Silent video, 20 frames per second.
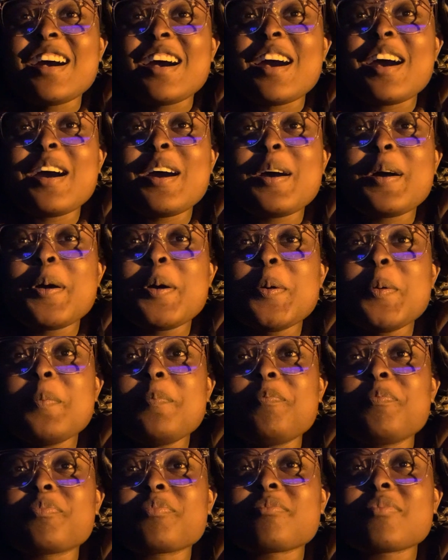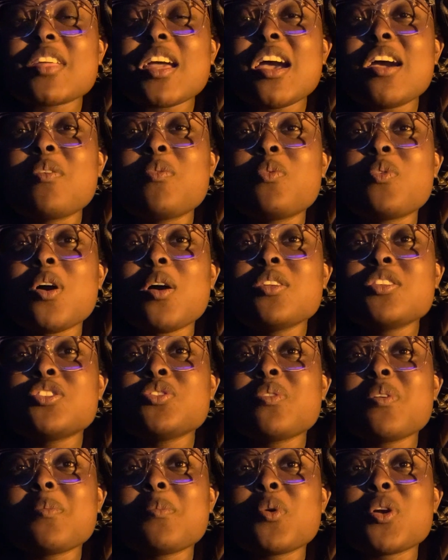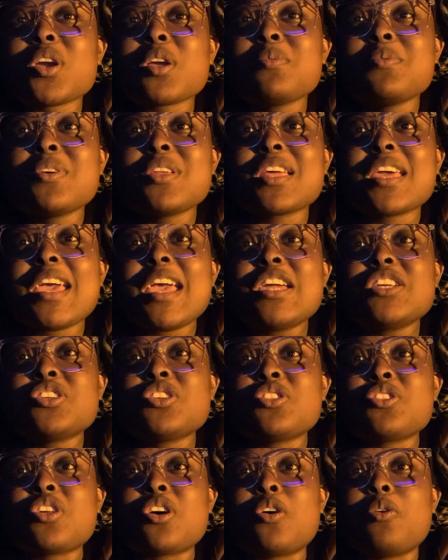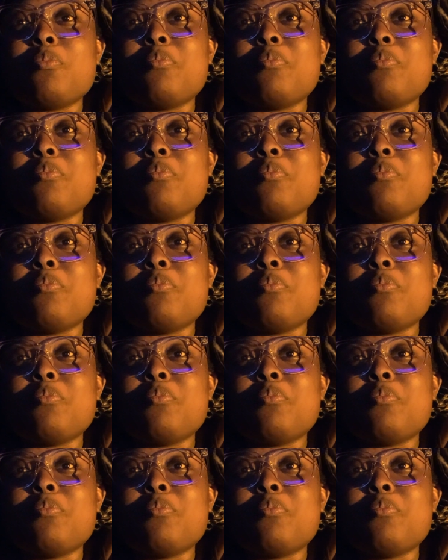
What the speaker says: I do want more communication, though.